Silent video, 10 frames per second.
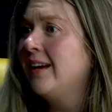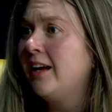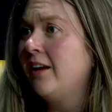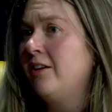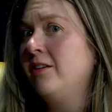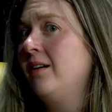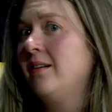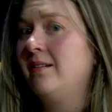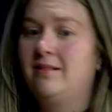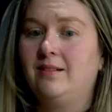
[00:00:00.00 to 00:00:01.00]
Like
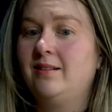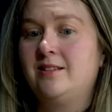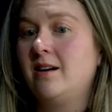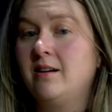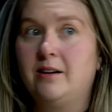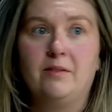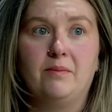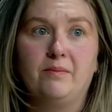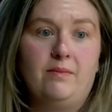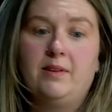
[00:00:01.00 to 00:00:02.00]
it's
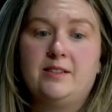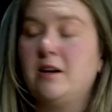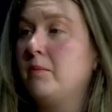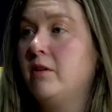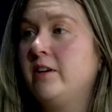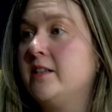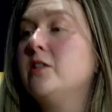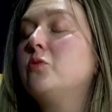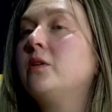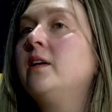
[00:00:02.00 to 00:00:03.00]
not perfect. And
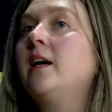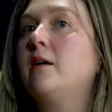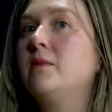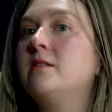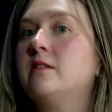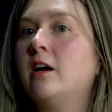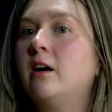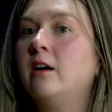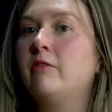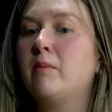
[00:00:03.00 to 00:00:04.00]
it can be
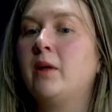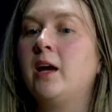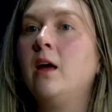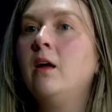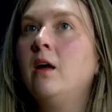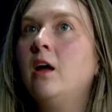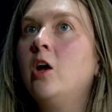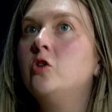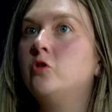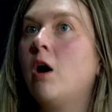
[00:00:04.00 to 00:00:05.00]
scary if I'm like,
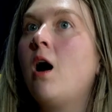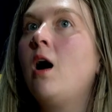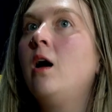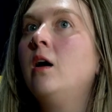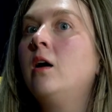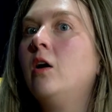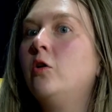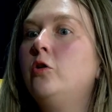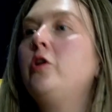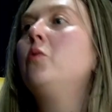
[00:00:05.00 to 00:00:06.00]
draw
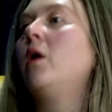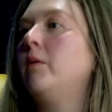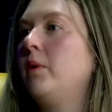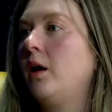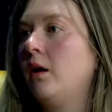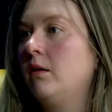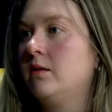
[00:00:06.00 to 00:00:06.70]
who you want to be.